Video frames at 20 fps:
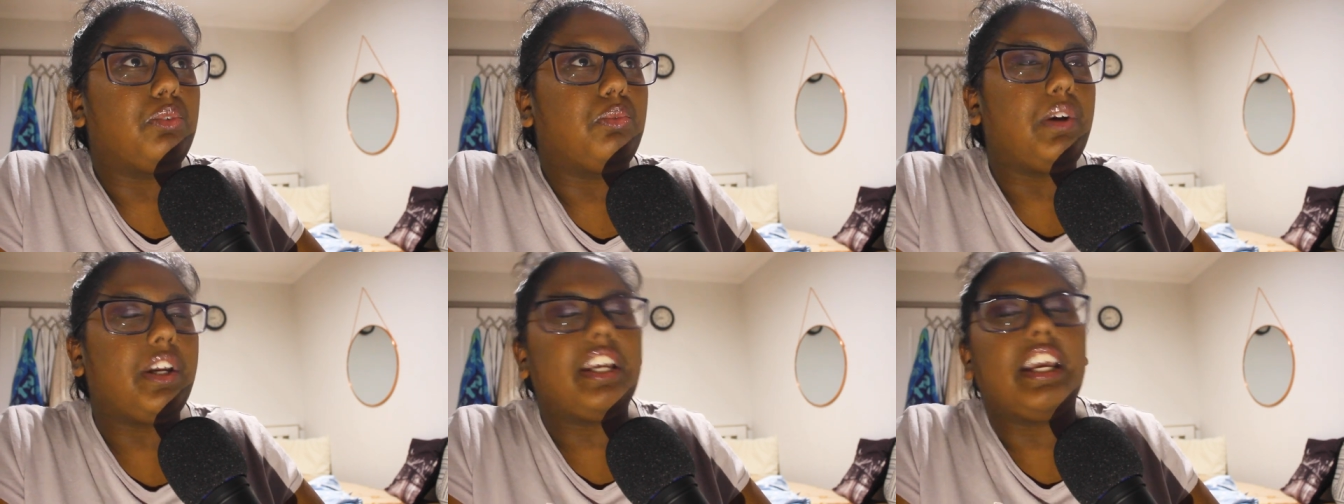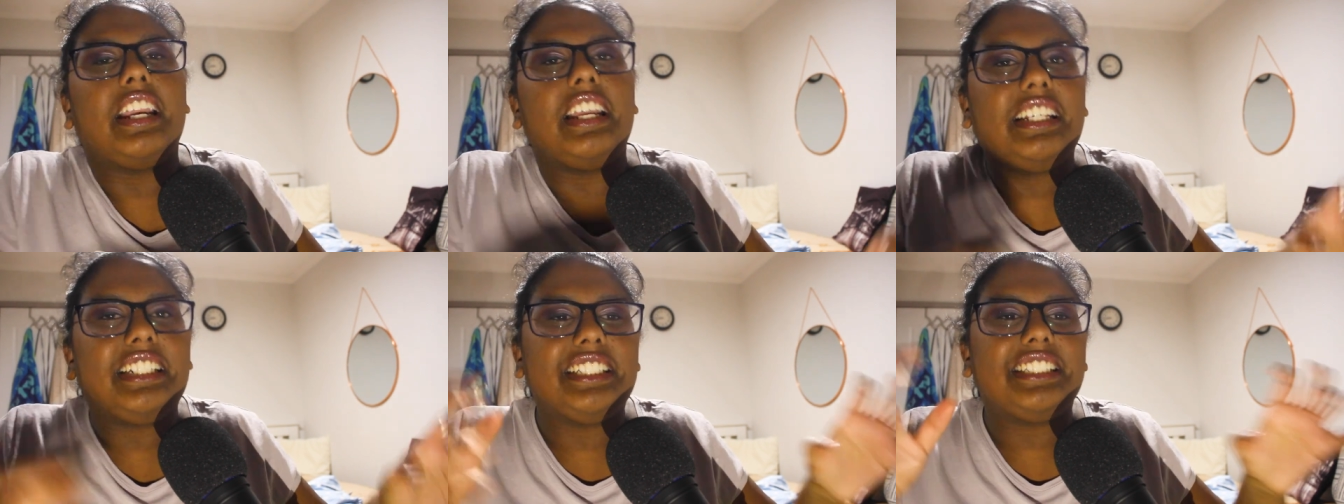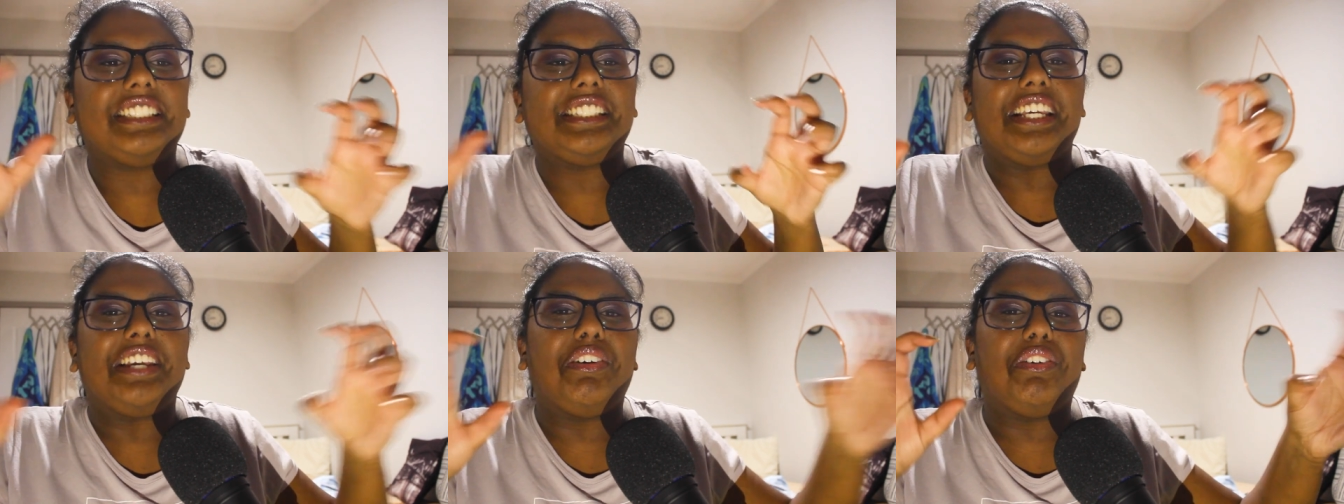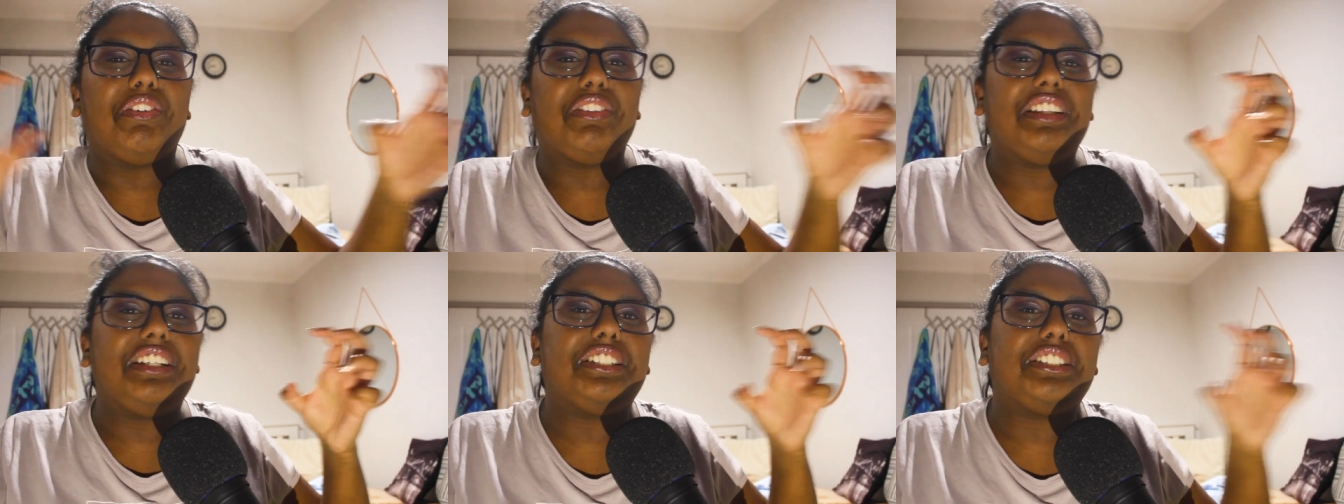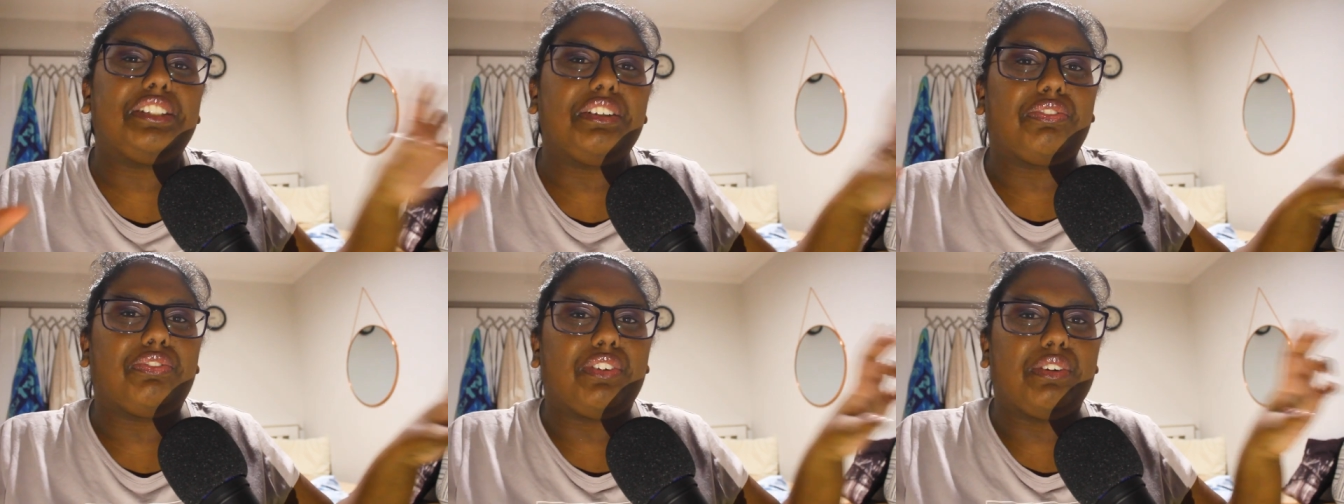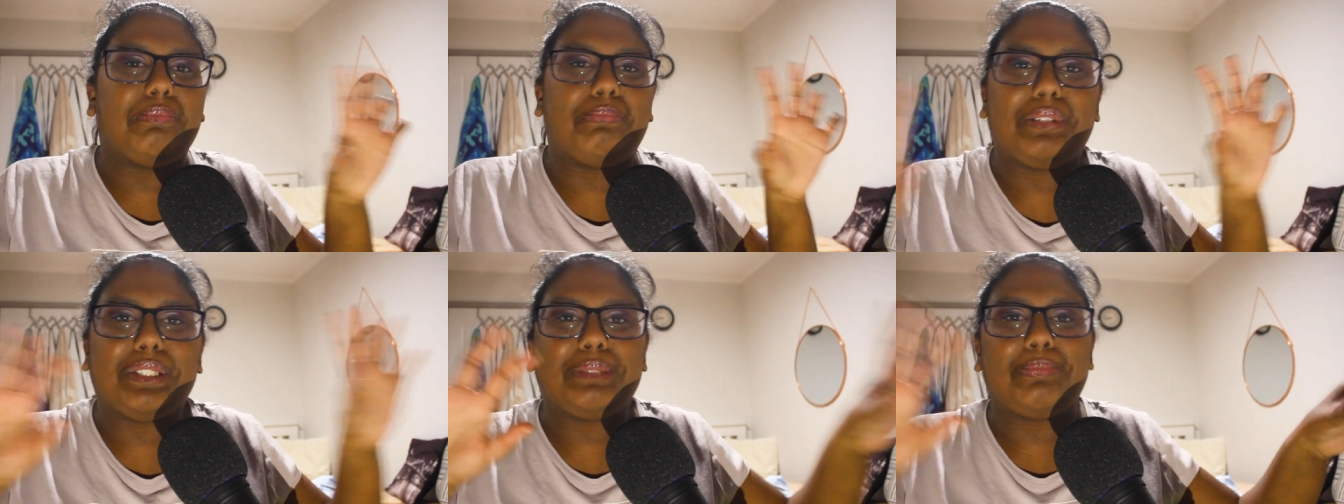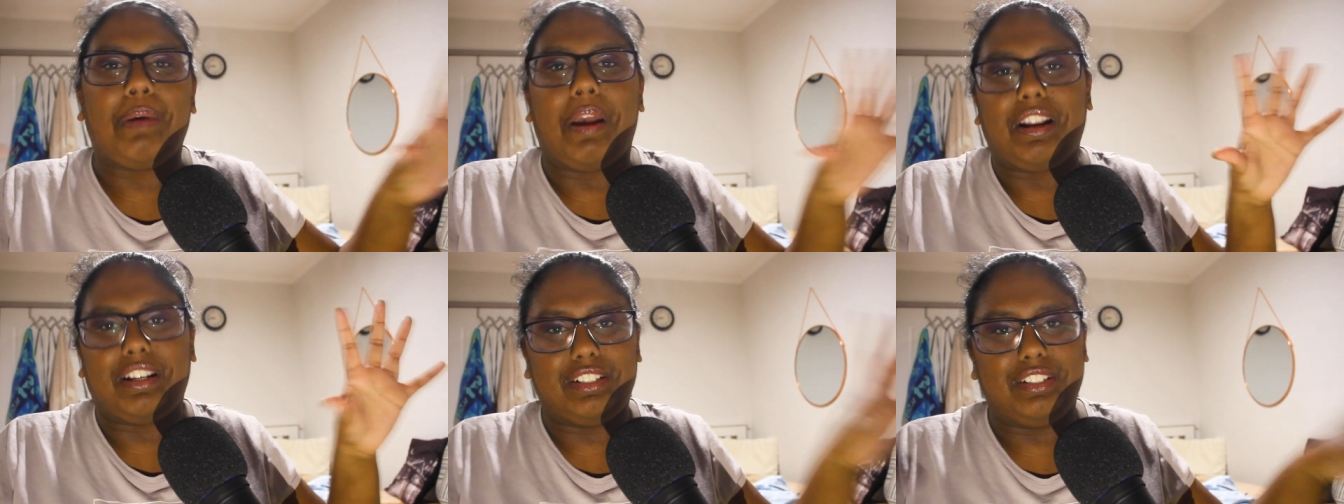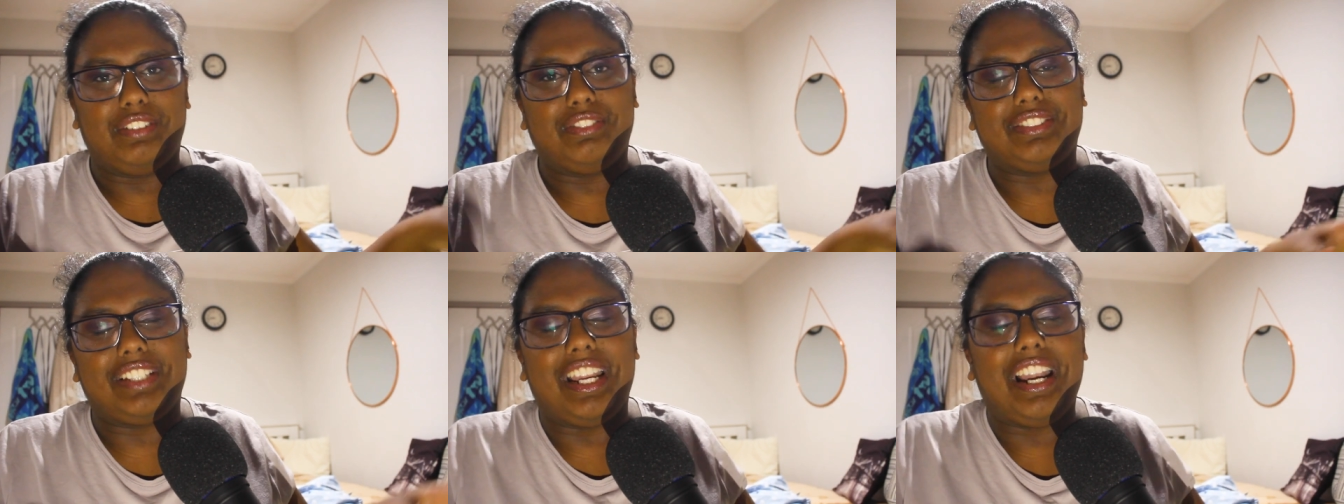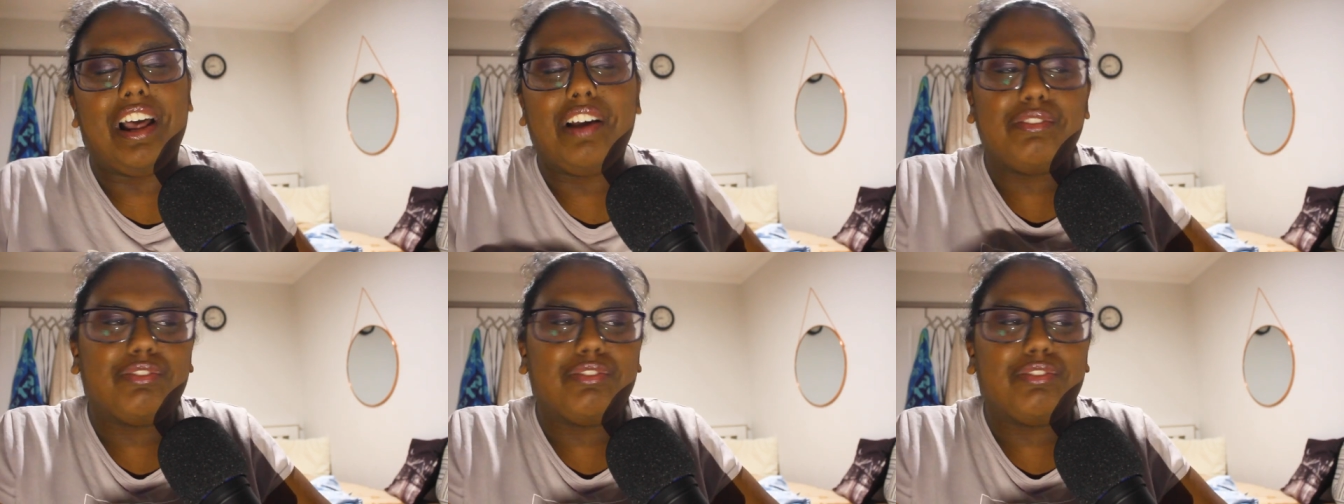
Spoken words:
we're getting to see all these different perspectives, and I